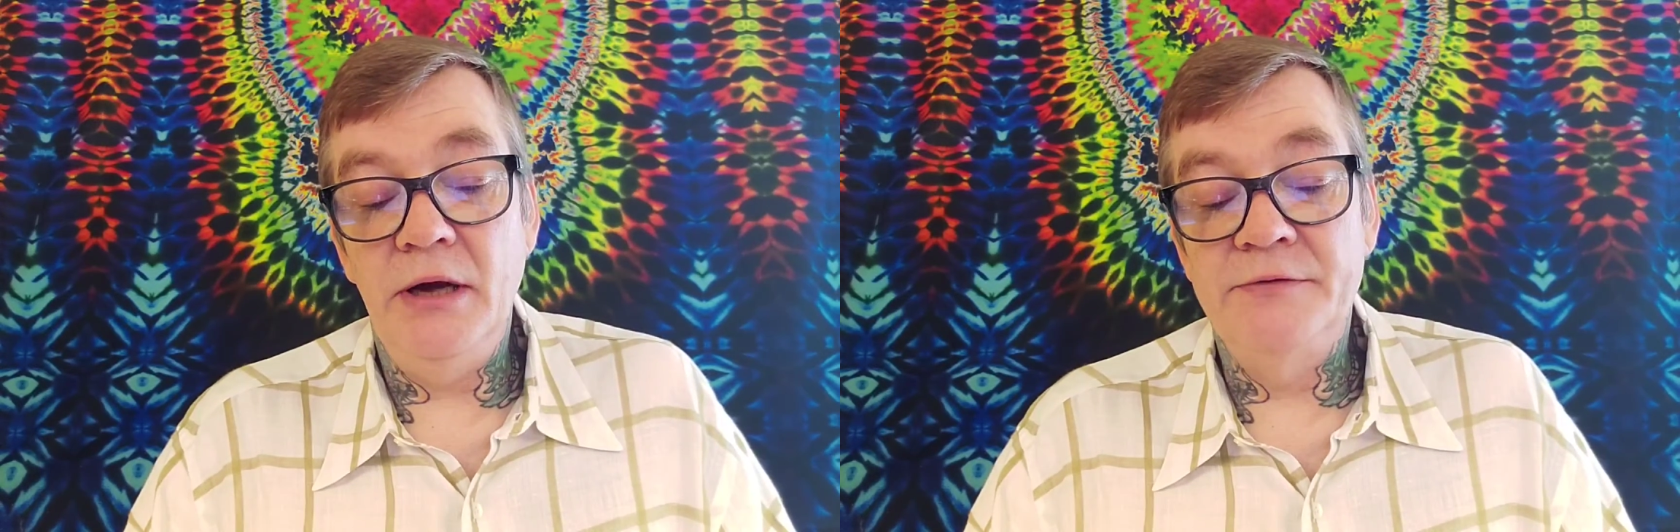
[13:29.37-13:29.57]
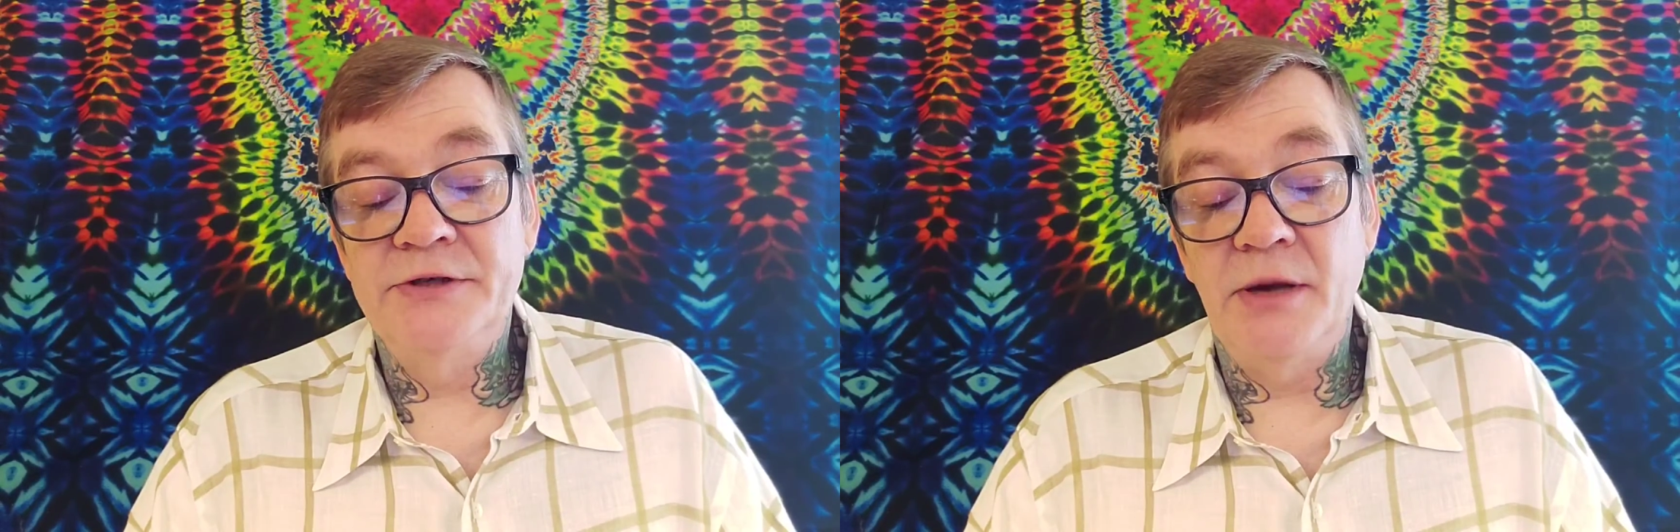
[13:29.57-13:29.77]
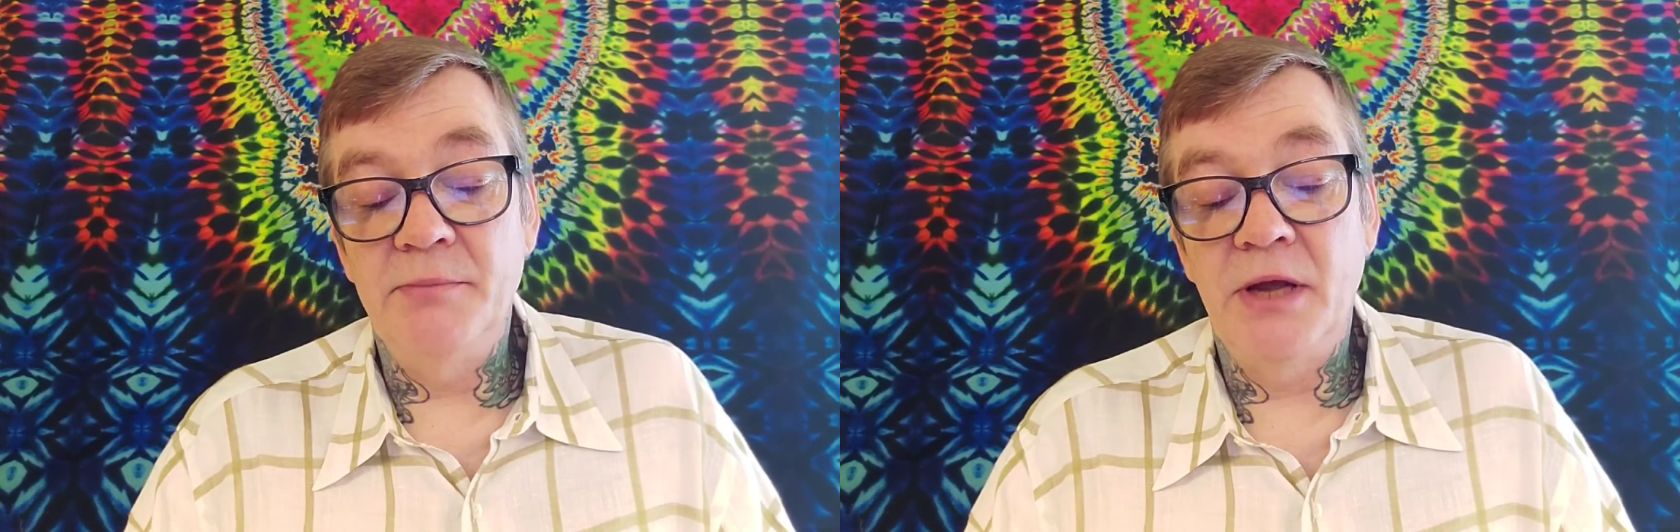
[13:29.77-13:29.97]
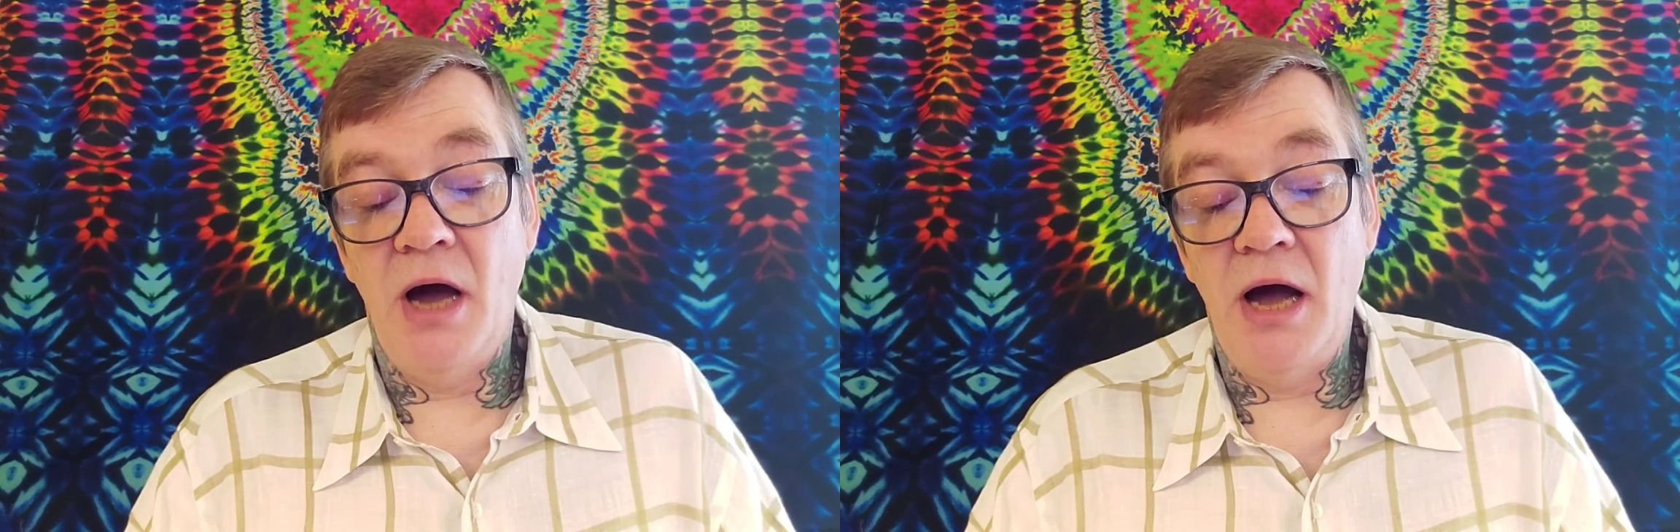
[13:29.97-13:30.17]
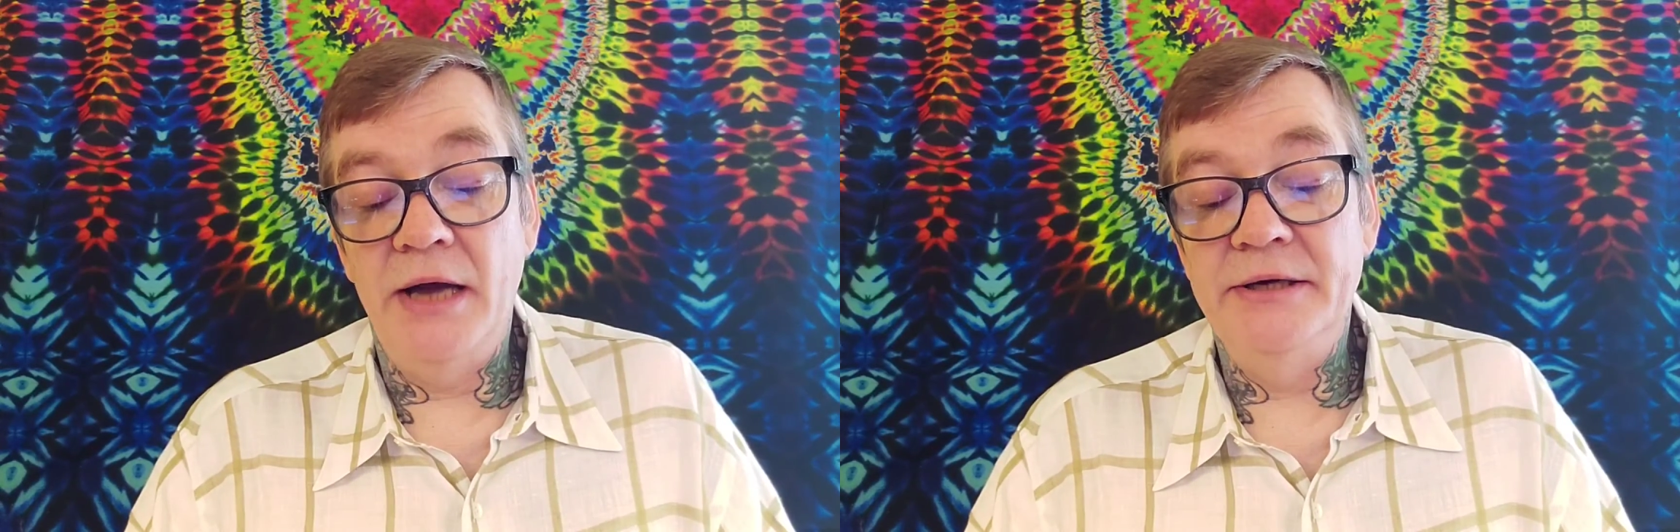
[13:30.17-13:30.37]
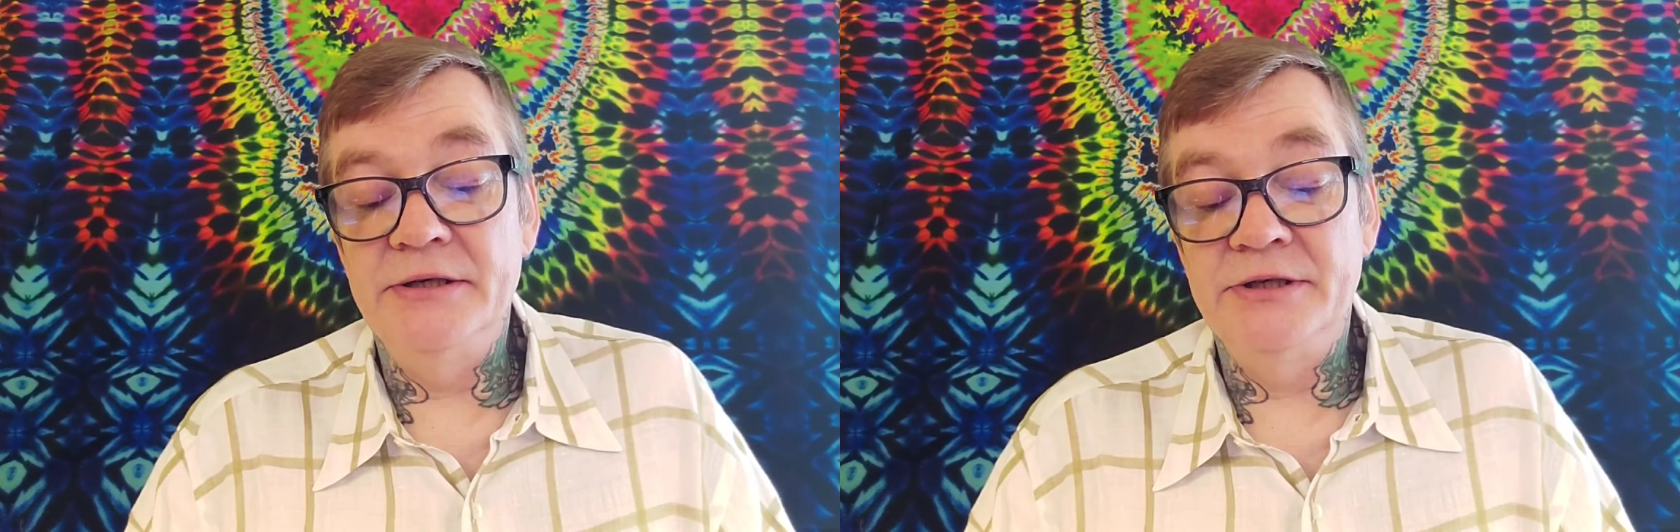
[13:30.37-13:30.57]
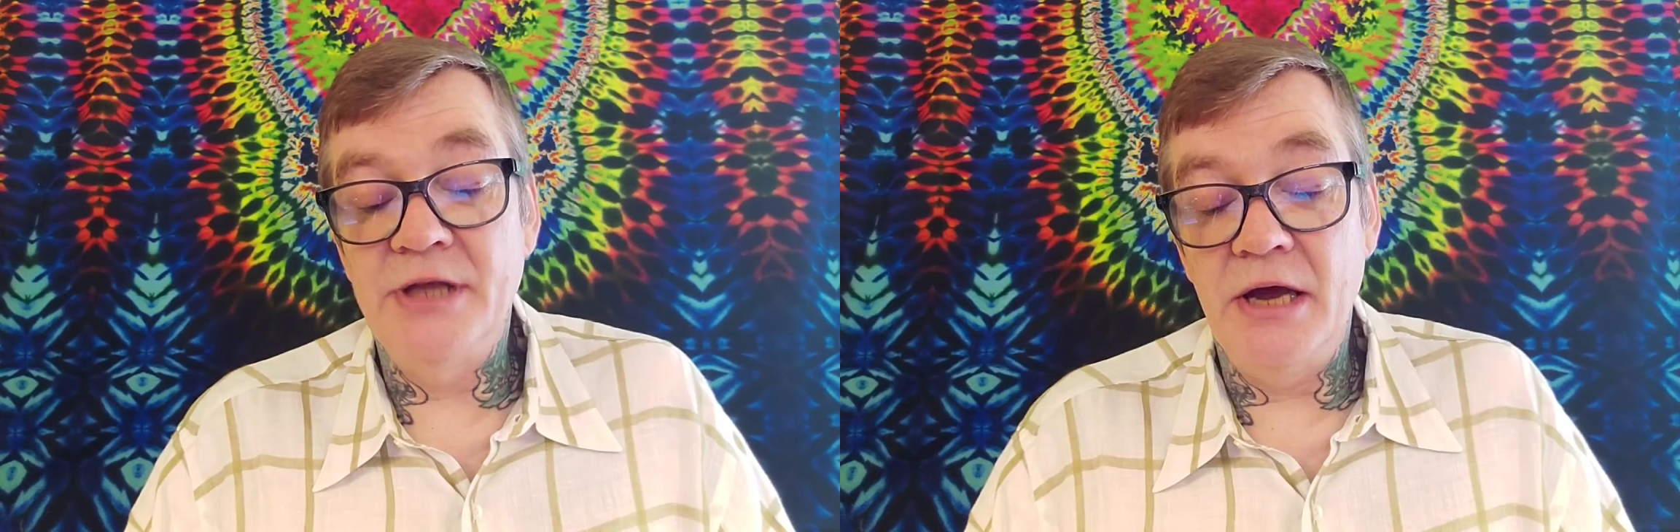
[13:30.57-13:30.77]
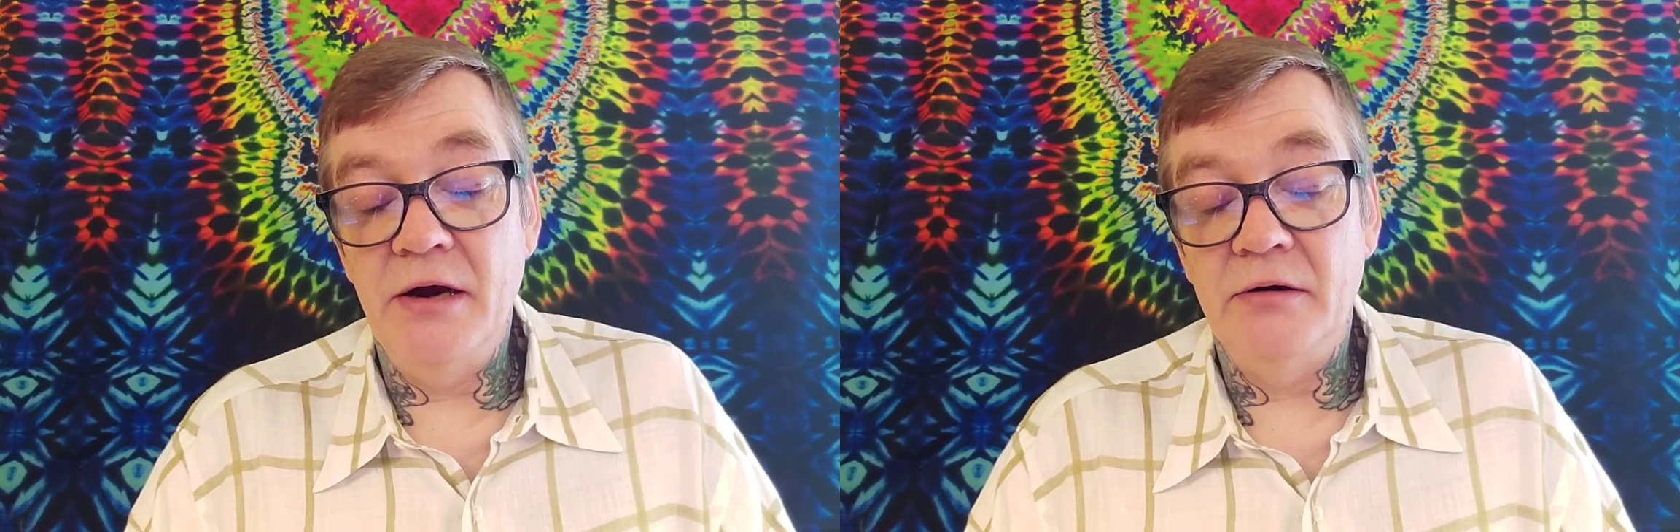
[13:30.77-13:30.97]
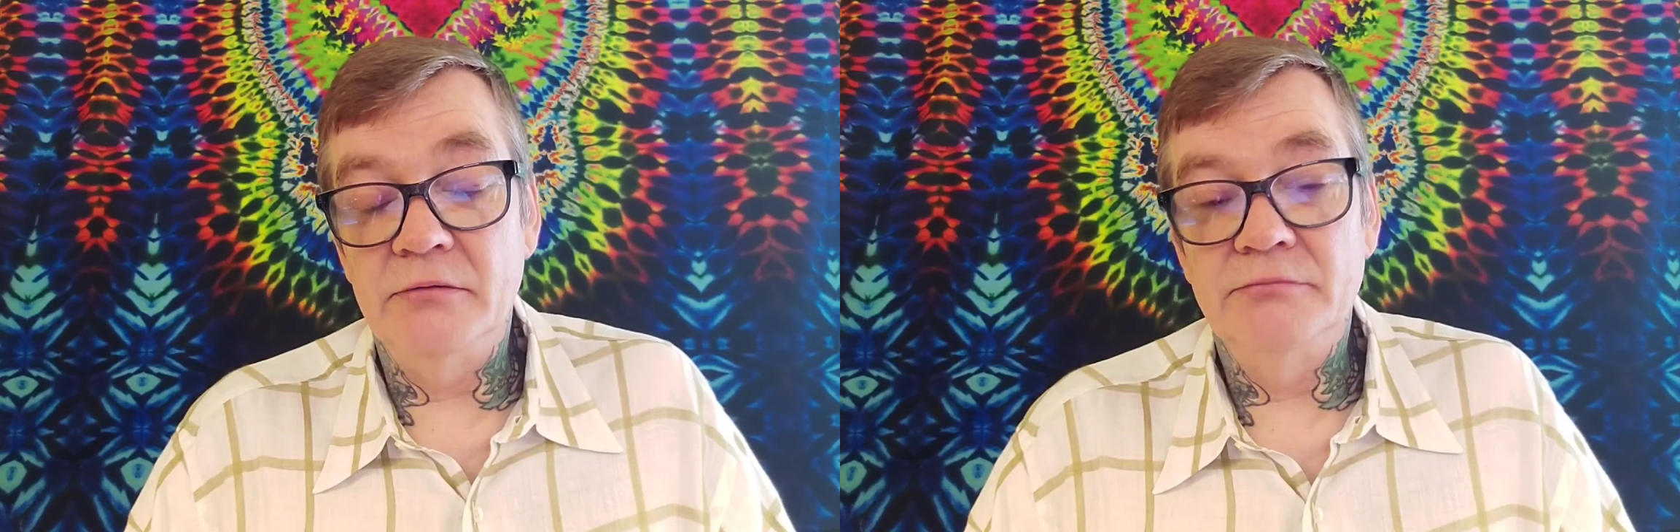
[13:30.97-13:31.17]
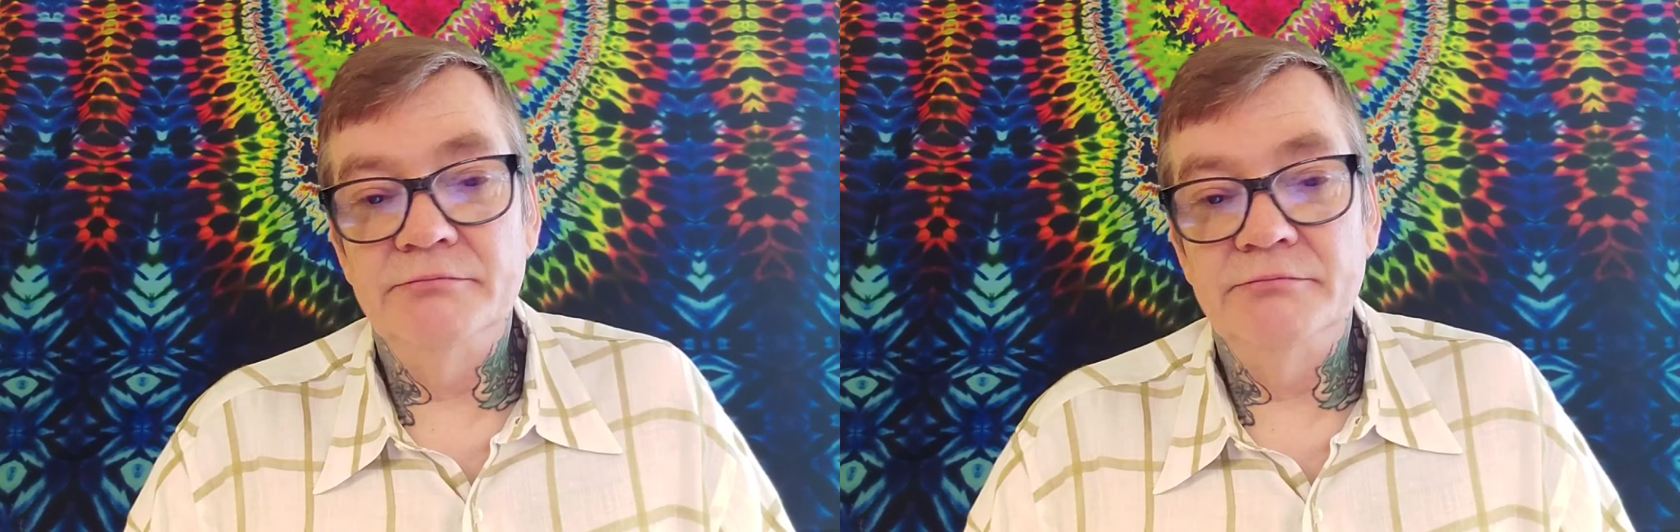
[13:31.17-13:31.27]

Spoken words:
of some kind is there.